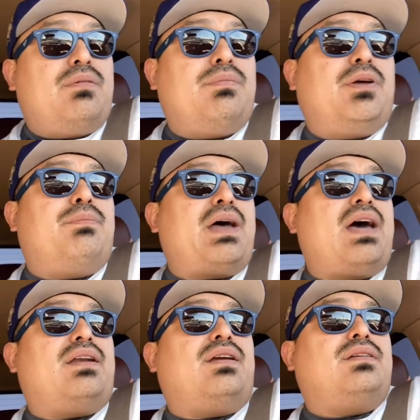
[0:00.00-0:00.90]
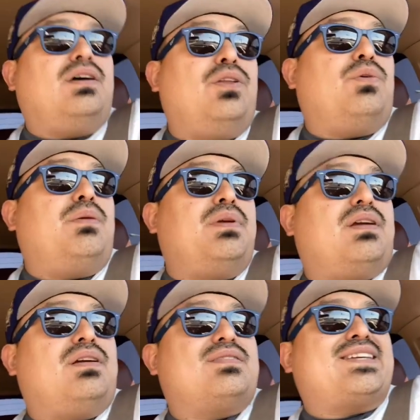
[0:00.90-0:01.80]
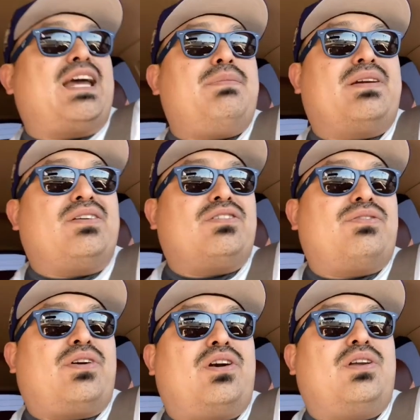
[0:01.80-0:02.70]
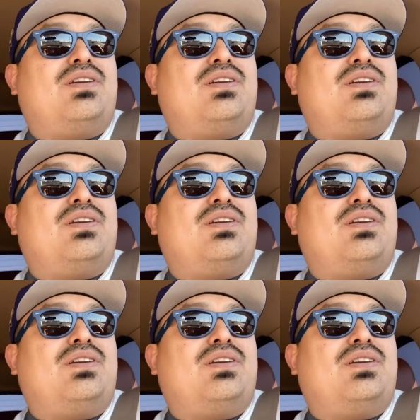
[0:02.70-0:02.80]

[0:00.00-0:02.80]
but bad in another way, because time becomes very